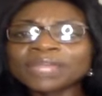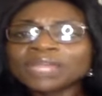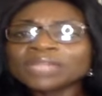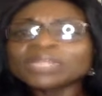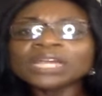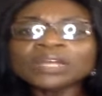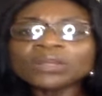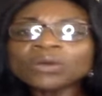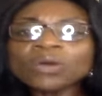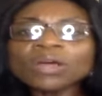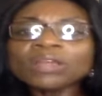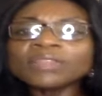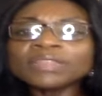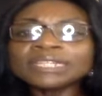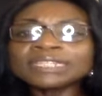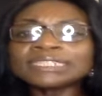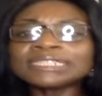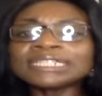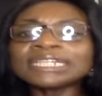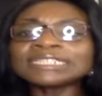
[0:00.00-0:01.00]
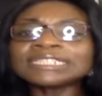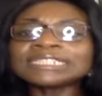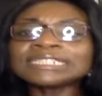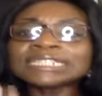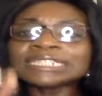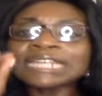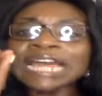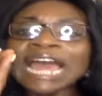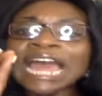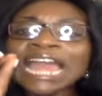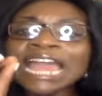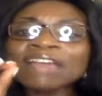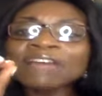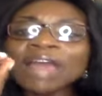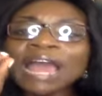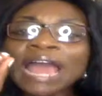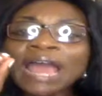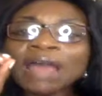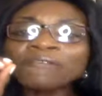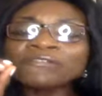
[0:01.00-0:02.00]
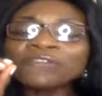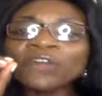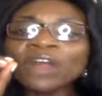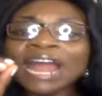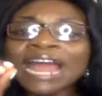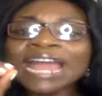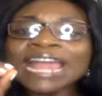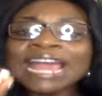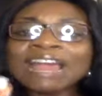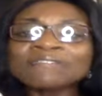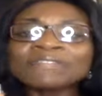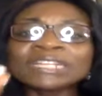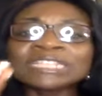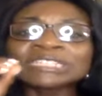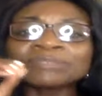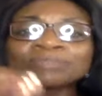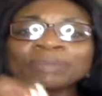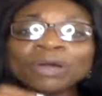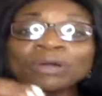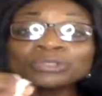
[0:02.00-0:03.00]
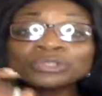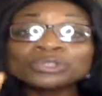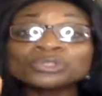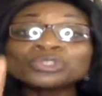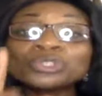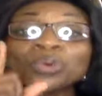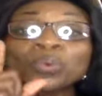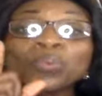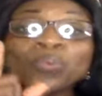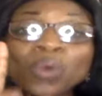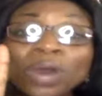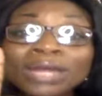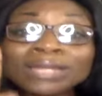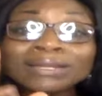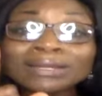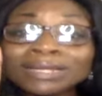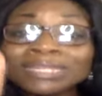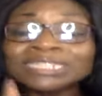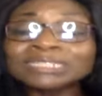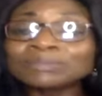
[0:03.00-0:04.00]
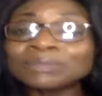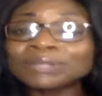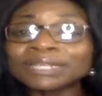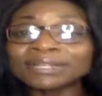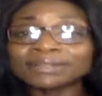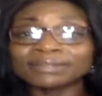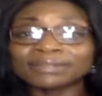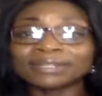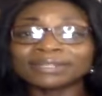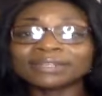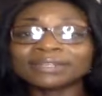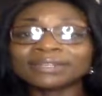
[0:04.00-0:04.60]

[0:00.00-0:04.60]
Not all these things. He says, I, uh, for I have espoused you to one husband.